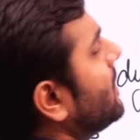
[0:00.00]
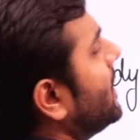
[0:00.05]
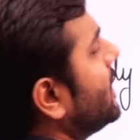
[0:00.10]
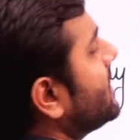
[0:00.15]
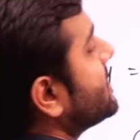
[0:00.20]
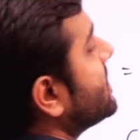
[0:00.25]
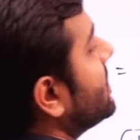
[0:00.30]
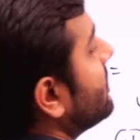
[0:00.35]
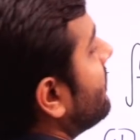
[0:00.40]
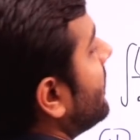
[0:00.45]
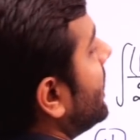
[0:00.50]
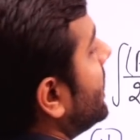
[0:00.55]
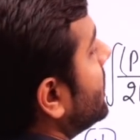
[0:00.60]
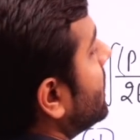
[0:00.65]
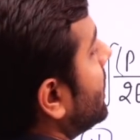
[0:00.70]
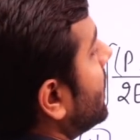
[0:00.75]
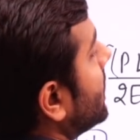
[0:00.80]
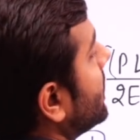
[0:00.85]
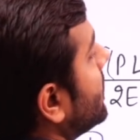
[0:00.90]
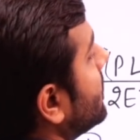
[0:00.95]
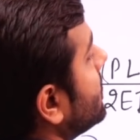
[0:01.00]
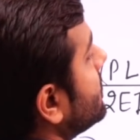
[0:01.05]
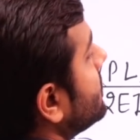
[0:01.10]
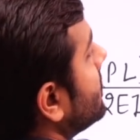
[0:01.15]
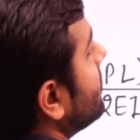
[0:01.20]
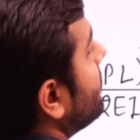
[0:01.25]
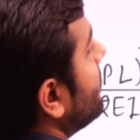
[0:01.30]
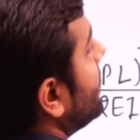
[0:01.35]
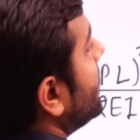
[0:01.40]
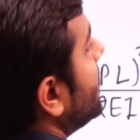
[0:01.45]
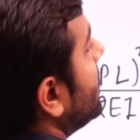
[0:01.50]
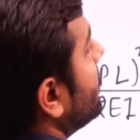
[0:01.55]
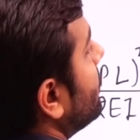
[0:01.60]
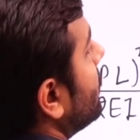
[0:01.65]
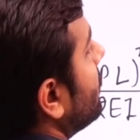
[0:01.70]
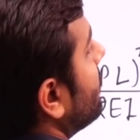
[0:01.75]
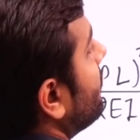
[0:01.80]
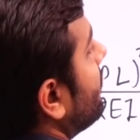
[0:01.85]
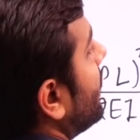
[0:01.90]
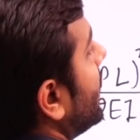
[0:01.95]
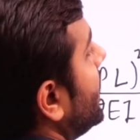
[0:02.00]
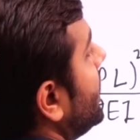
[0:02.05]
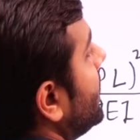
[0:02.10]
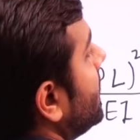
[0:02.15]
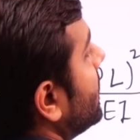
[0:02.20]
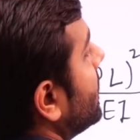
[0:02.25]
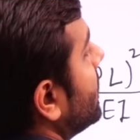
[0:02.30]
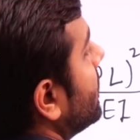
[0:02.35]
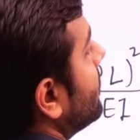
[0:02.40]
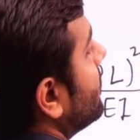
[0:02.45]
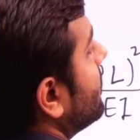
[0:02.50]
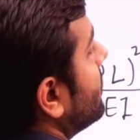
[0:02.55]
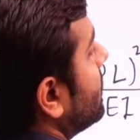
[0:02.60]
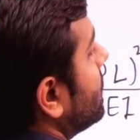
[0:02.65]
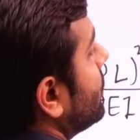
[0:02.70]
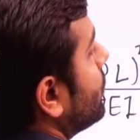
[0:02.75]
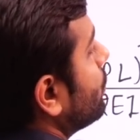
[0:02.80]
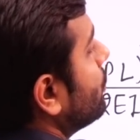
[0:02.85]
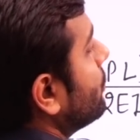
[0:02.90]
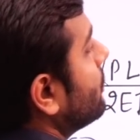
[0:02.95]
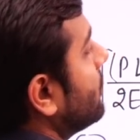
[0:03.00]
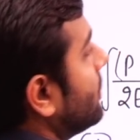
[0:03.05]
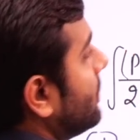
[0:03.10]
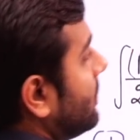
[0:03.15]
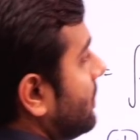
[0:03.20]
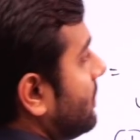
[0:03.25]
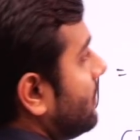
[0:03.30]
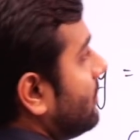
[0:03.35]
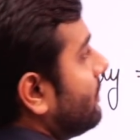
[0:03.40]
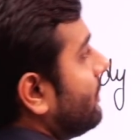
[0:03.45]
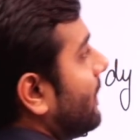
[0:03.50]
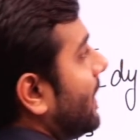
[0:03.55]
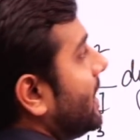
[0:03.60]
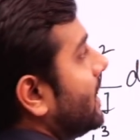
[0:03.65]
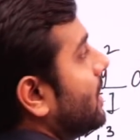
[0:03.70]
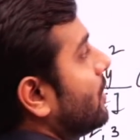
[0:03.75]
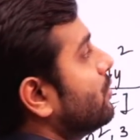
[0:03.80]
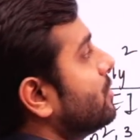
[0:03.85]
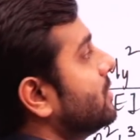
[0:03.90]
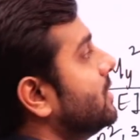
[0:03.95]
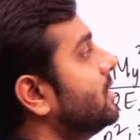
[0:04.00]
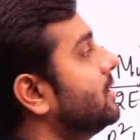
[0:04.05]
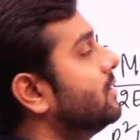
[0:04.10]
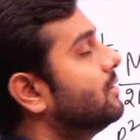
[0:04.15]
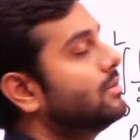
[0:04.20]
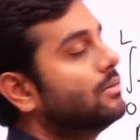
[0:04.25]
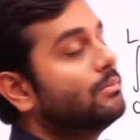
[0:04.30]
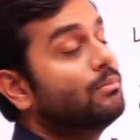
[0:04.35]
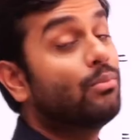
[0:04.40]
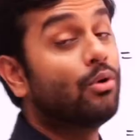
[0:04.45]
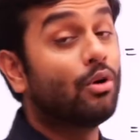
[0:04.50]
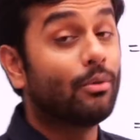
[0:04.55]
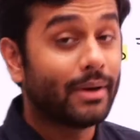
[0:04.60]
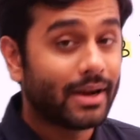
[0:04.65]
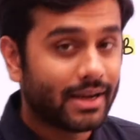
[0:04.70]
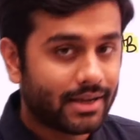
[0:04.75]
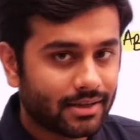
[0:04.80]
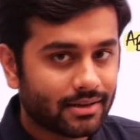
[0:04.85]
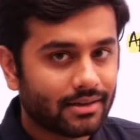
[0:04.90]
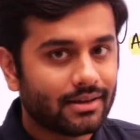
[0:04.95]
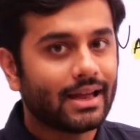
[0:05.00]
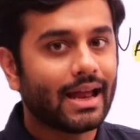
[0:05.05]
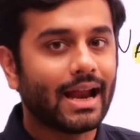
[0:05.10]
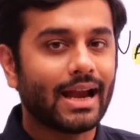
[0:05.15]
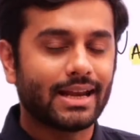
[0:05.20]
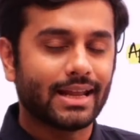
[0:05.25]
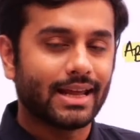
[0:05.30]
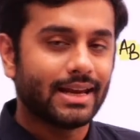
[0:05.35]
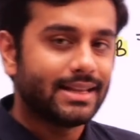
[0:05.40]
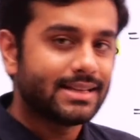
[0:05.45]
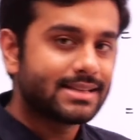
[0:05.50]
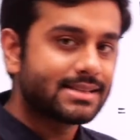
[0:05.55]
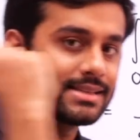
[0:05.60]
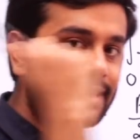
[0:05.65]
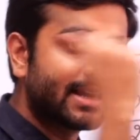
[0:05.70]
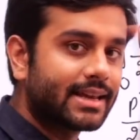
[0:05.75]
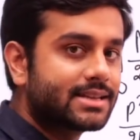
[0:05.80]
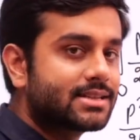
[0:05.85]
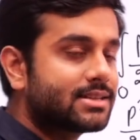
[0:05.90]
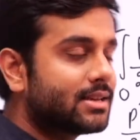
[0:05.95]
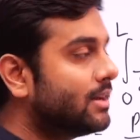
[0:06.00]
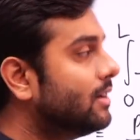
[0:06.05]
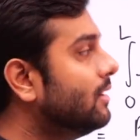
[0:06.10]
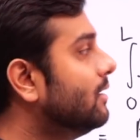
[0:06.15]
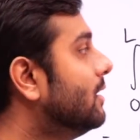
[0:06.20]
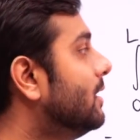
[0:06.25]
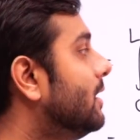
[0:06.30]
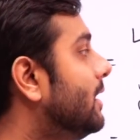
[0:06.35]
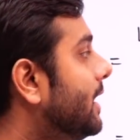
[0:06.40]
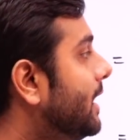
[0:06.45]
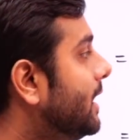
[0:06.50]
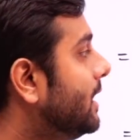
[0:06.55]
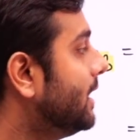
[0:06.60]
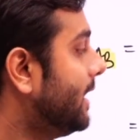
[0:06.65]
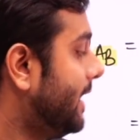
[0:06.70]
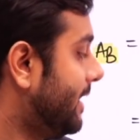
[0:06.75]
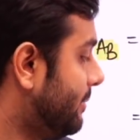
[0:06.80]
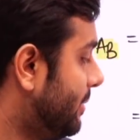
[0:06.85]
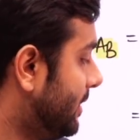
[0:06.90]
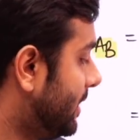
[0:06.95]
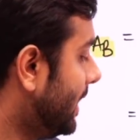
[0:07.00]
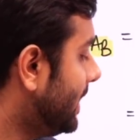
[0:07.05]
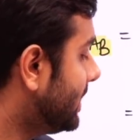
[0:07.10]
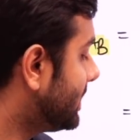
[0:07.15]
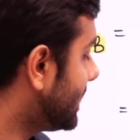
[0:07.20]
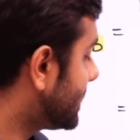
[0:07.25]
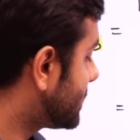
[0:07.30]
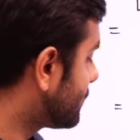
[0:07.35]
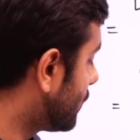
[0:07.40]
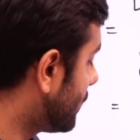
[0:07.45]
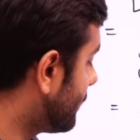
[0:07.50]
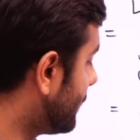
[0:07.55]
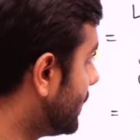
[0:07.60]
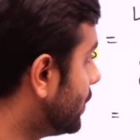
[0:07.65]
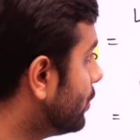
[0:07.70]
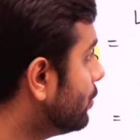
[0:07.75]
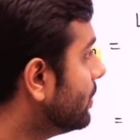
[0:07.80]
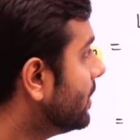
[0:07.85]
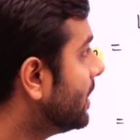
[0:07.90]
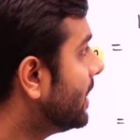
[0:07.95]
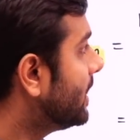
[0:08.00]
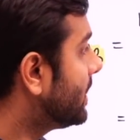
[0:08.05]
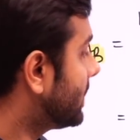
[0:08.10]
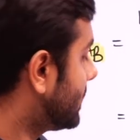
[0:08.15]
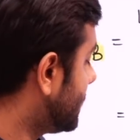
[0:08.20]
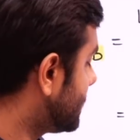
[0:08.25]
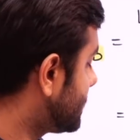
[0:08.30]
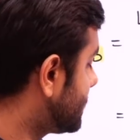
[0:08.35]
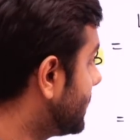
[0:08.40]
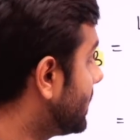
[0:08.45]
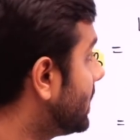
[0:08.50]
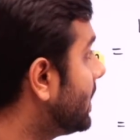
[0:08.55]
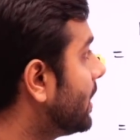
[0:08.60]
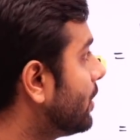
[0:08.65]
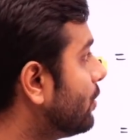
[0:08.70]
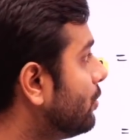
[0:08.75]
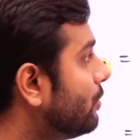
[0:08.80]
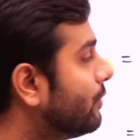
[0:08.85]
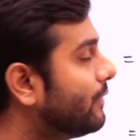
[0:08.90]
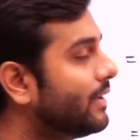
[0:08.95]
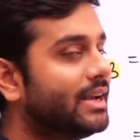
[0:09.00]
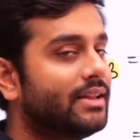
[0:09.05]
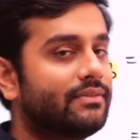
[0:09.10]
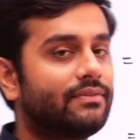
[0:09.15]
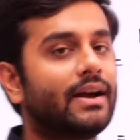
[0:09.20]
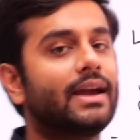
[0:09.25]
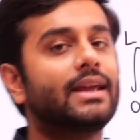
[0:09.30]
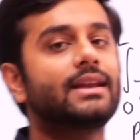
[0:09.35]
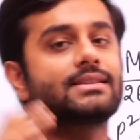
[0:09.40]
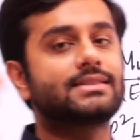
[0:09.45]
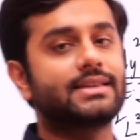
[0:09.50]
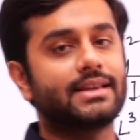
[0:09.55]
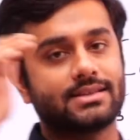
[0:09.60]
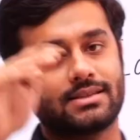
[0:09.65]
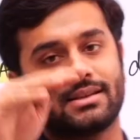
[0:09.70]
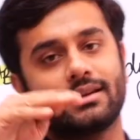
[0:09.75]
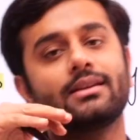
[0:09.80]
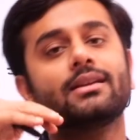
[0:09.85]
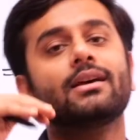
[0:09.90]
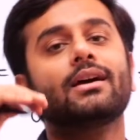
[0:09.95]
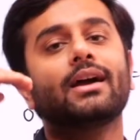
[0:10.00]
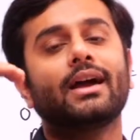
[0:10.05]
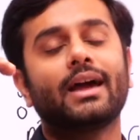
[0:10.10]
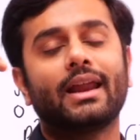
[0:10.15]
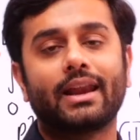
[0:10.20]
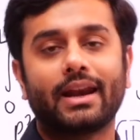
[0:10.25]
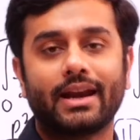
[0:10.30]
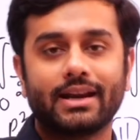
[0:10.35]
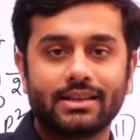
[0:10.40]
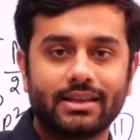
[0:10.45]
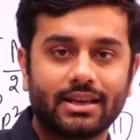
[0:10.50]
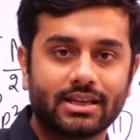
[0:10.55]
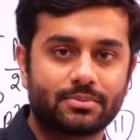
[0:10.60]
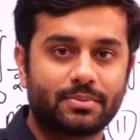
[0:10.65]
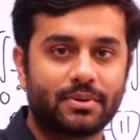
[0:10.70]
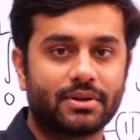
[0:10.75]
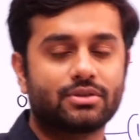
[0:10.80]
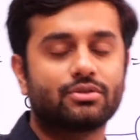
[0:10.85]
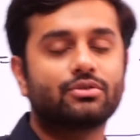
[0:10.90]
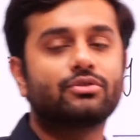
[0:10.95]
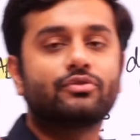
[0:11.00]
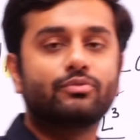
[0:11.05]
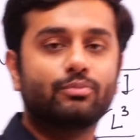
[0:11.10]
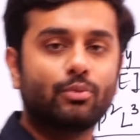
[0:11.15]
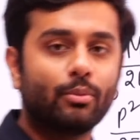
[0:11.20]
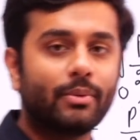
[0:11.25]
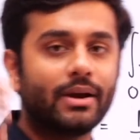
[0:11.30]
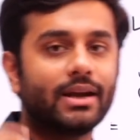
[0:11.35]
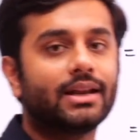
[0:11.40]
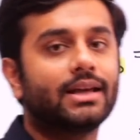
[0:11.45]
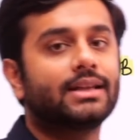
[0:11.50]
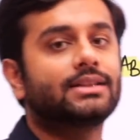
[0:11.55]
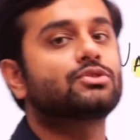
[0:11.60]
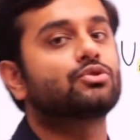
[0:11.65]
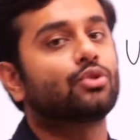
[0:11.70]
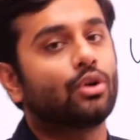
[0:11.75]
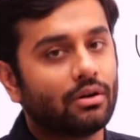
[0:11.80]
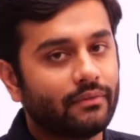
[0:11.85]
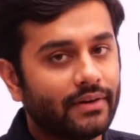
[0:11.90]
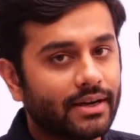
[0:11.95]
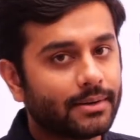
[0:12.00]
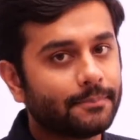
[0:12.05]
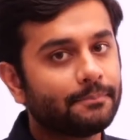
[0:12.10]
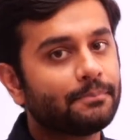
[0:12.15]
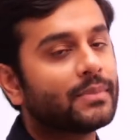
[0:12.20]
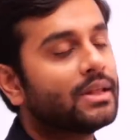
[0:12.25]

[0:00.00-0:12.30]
let's define another variable Y to find out the moment at any section in AB, right? That's what we do in Castigliano. We define a section and write the expression of moment and solve it.